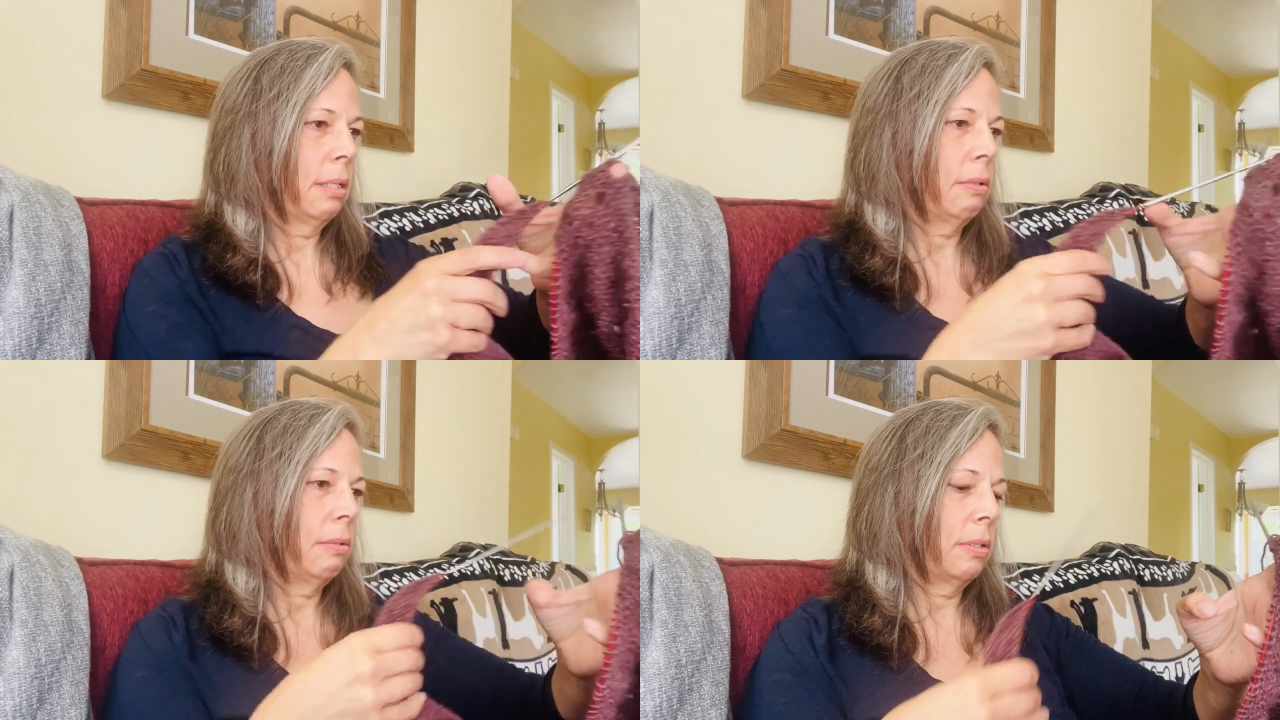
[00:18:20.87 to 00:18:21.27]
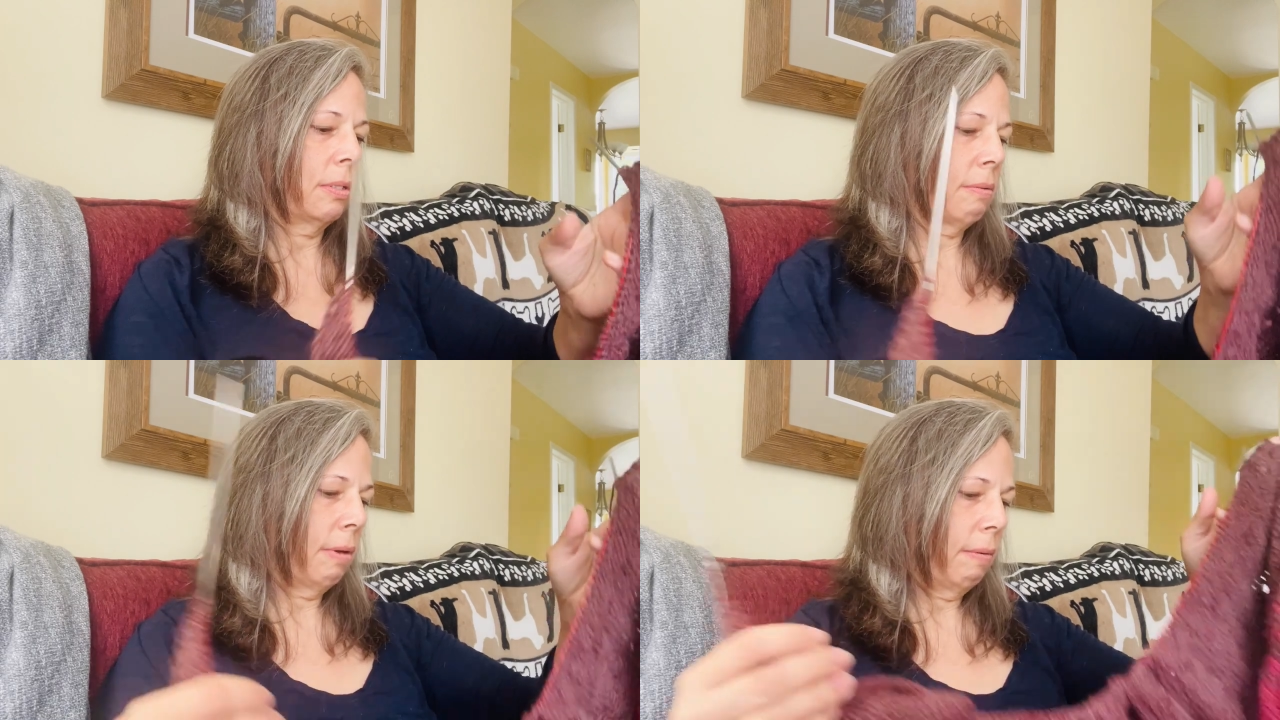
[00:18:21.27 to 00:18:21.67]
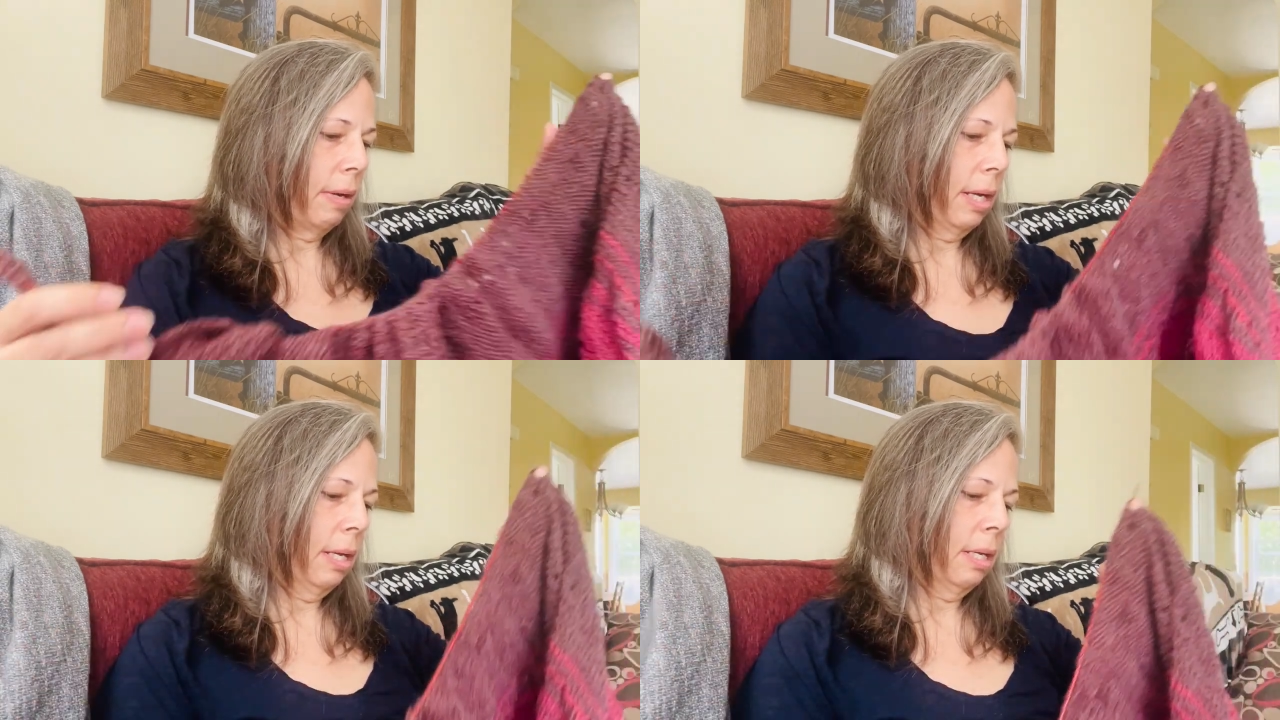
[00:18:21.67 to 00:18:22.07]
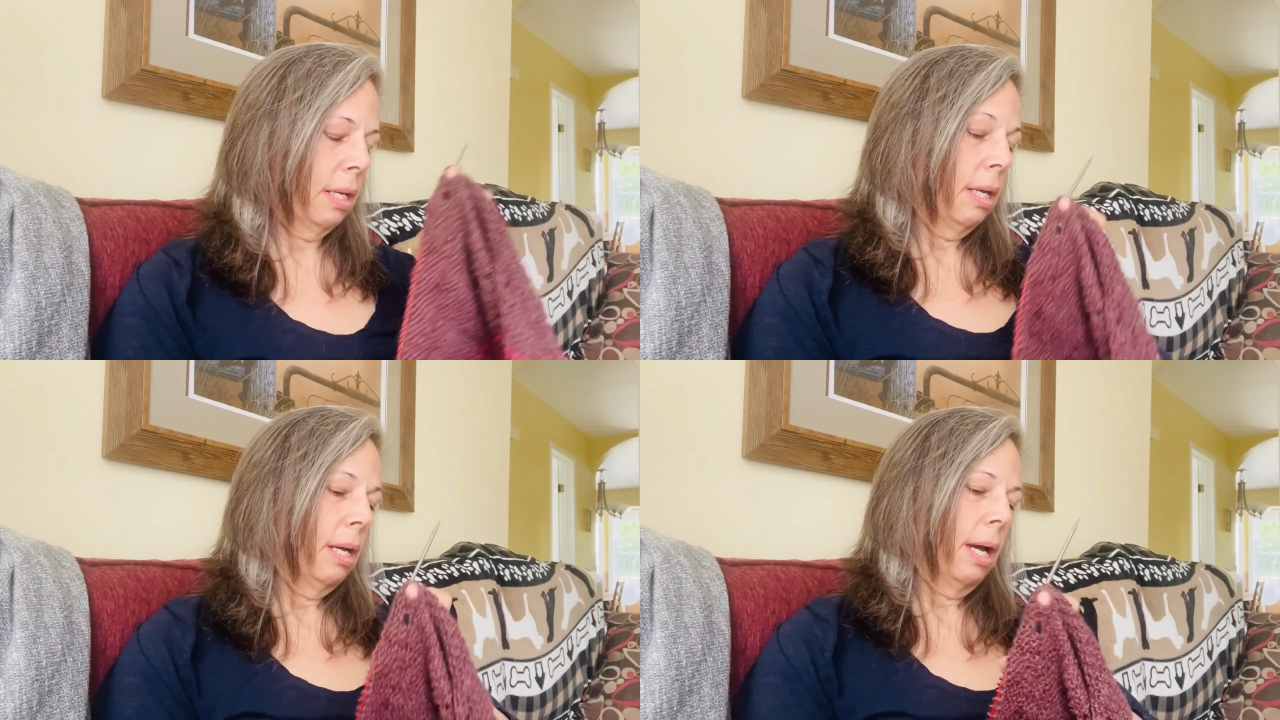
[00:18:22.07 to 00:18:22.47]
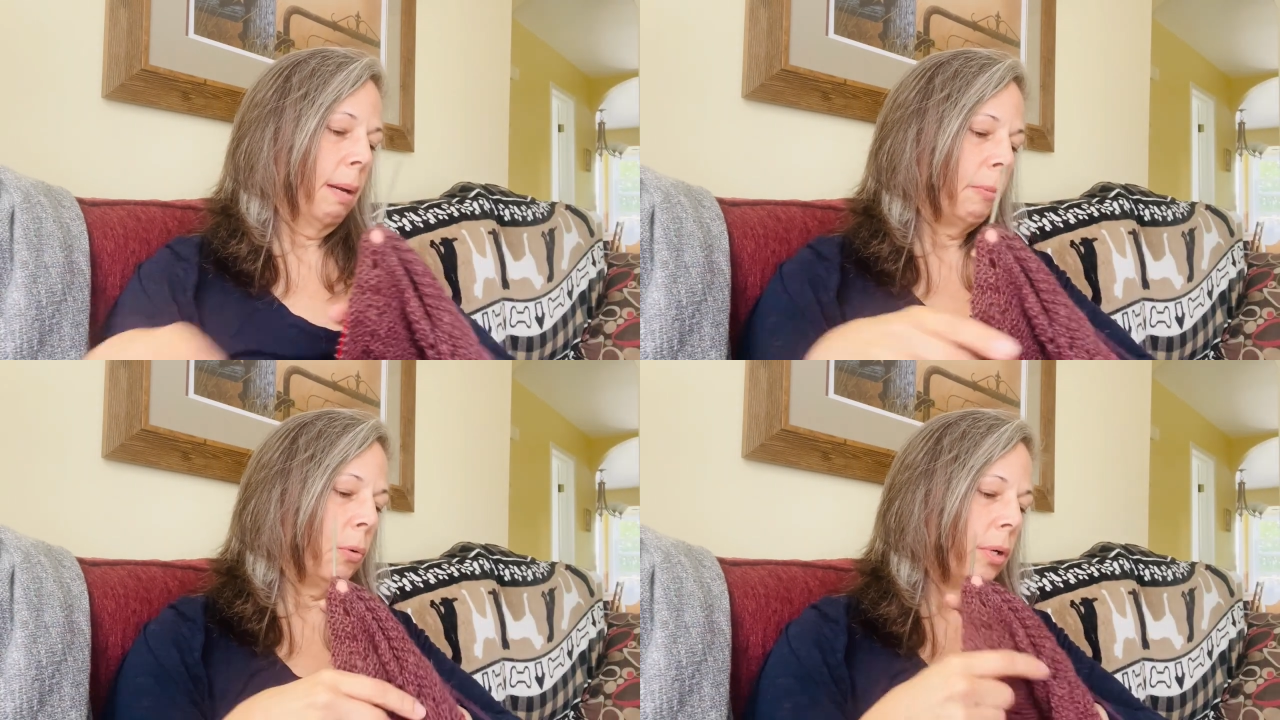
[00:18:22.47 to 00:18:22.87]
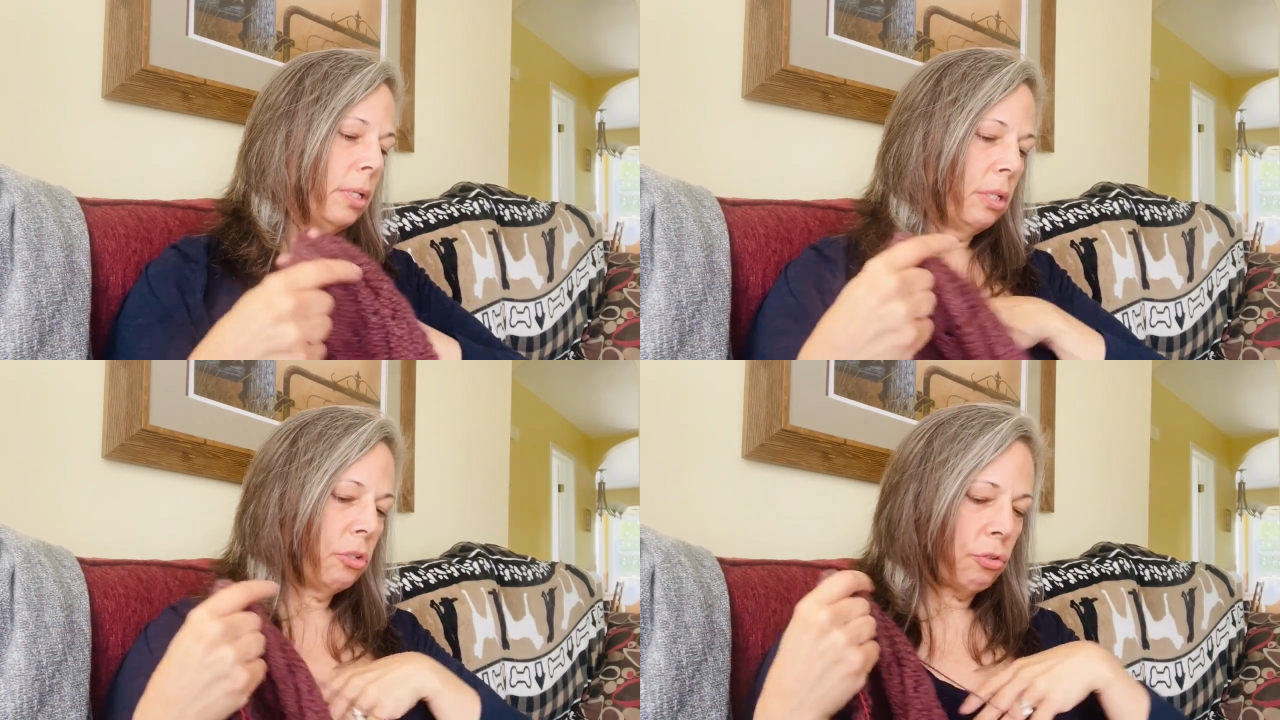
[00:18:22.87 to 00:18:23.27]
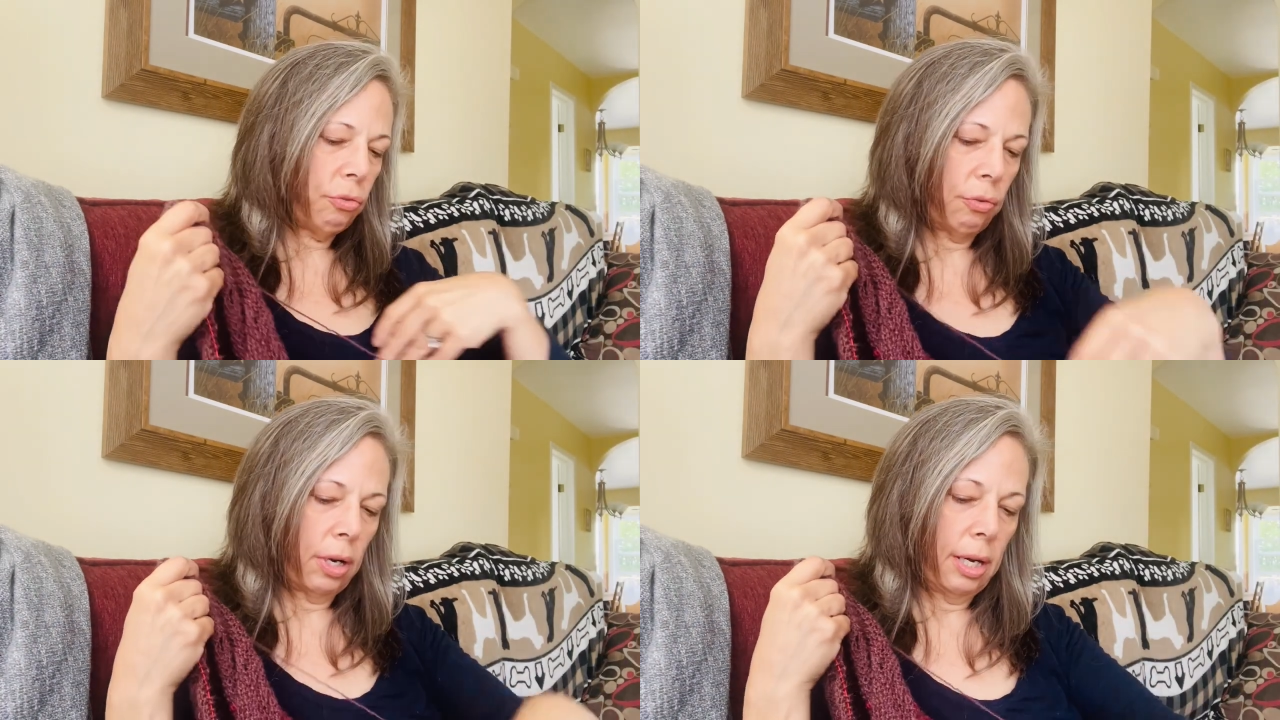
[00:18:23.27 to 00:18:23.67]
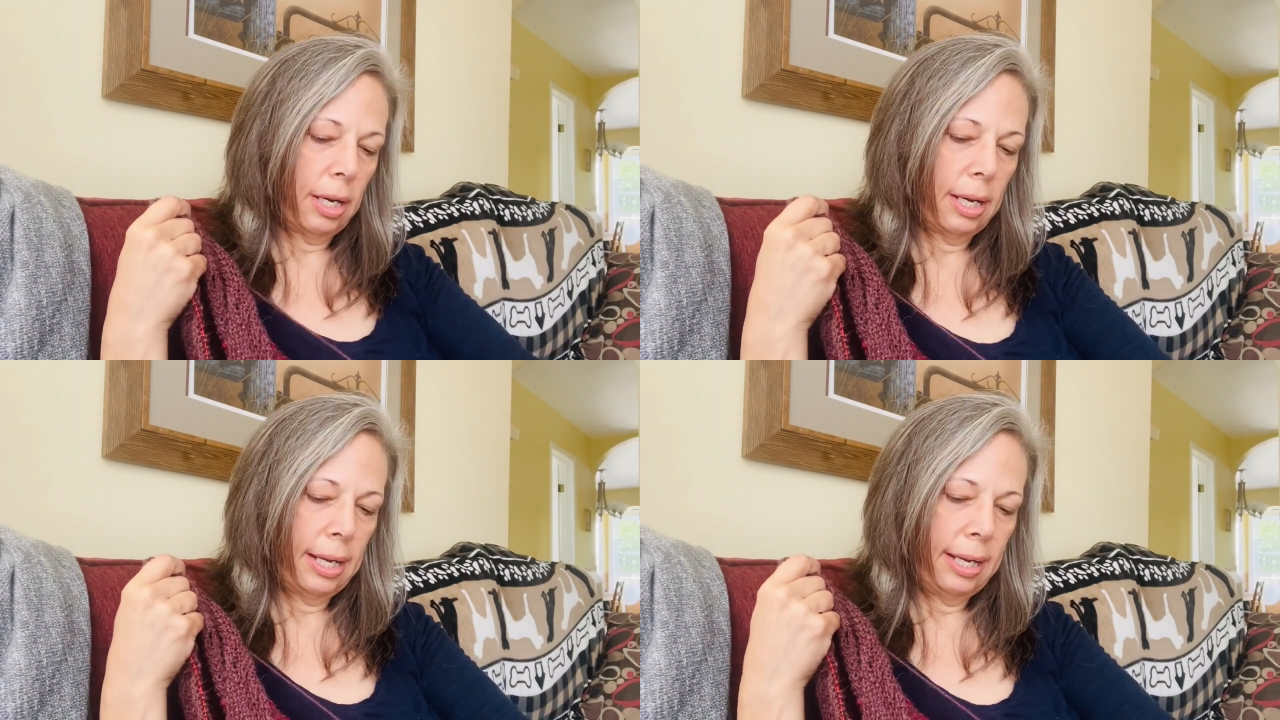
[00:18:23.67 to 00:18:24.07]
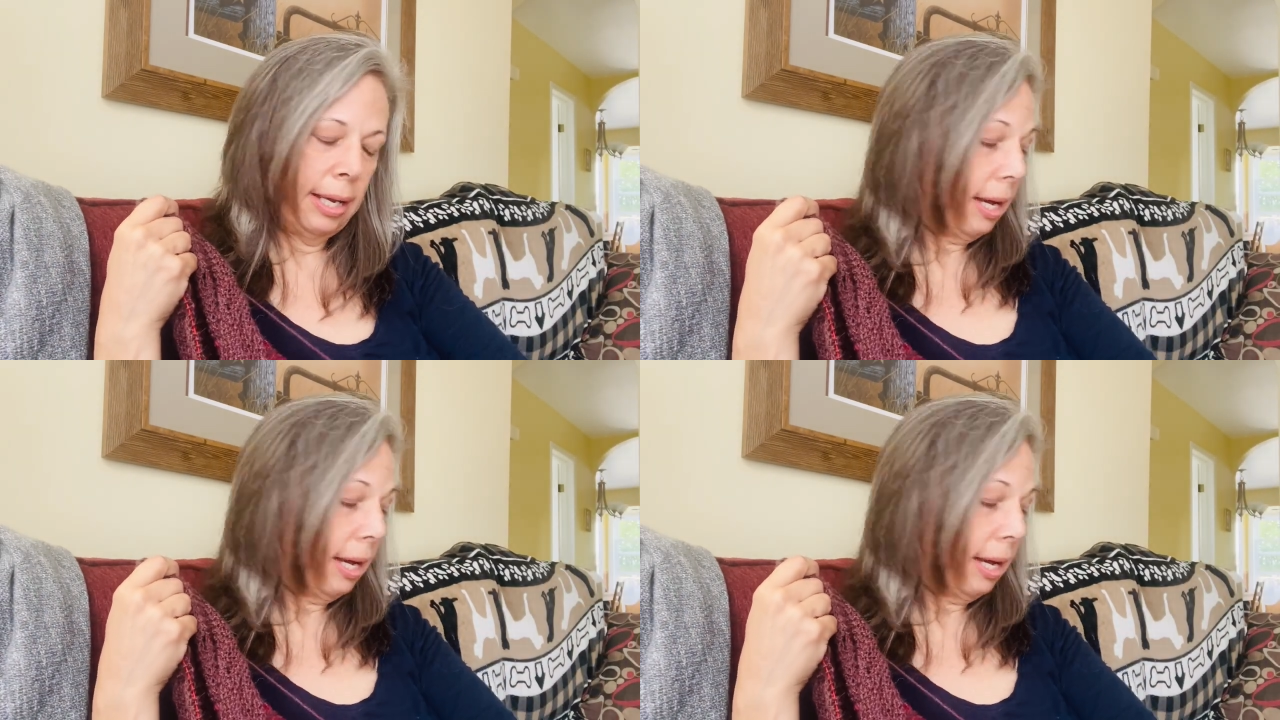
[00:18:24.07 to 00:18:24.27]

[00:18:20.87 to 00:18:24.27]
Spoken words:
turn this the right way. I'm going to try,